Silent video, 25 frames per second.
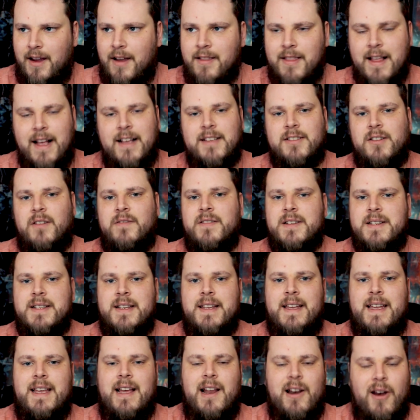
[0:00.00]
And that's
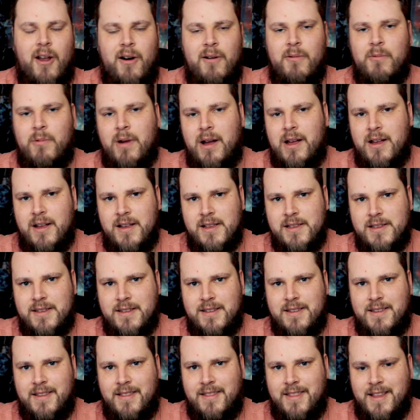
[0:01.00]
obviously a lot
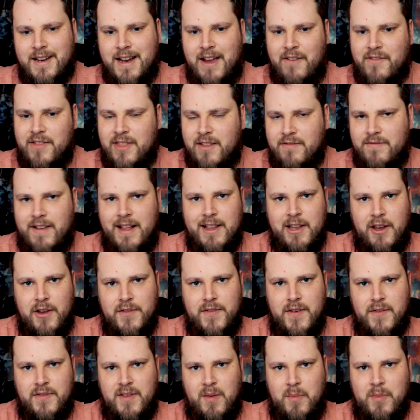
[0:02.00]
worse than having the value
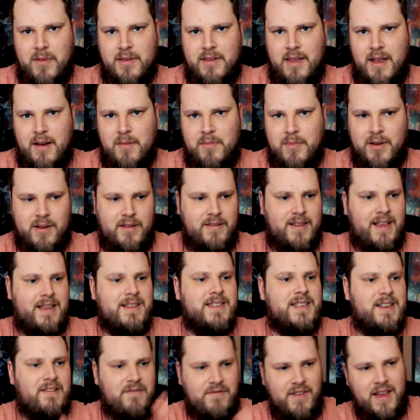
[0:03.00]
at fifty percent, because
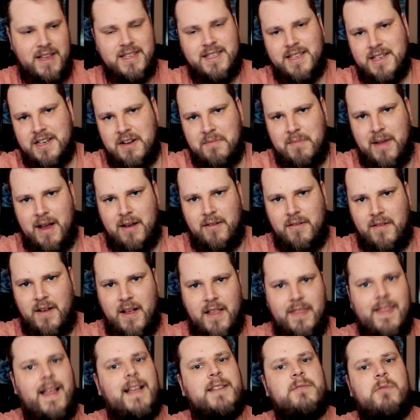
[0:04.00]
that's the invested amount
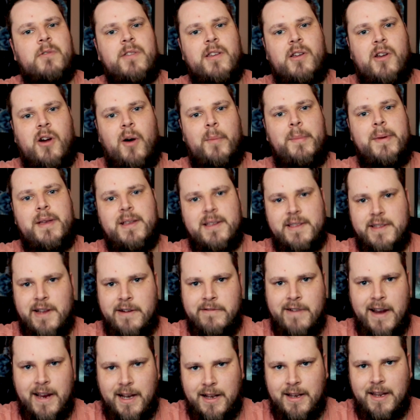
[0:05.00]
and that's what the copiers
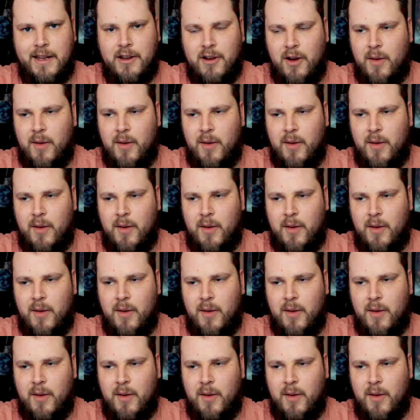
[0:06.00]
directly